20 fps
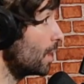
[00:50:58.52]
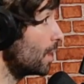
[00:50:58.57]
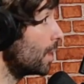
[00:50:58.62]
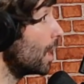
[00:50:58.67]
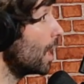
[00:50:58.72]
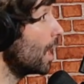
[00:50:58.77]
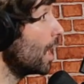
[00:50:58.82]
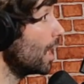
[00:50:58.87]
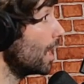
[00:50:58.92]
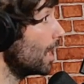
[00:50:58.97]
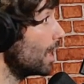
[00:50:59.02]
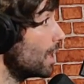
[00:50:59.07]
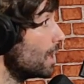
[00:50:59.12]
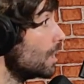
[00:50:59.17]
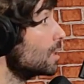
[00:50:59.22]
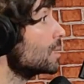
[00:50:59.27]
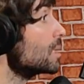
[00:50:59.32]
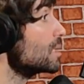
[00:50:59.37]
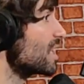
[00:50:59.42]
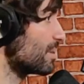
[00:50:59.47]
In the
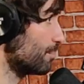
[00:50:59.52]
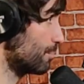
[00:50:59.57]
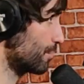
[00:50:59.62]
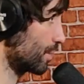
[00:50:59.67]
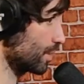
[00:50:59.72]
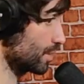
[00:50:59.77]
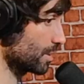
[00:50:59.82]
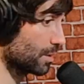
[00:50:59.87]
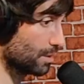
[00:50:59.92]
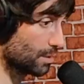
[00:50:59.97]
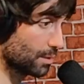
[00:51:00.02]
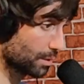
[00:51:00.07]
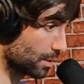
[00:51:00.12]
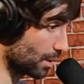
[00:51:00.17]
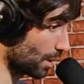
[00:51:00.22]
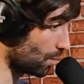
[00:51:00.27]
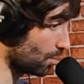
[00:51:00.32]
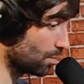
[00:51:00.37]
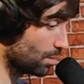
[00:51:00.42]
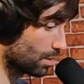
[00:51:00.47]
numbers.
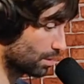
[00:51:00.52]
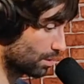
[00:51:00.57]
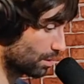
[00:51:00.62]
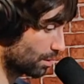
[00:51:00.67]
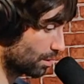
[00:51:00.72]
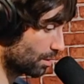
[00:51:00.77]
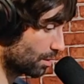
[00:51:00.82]
So.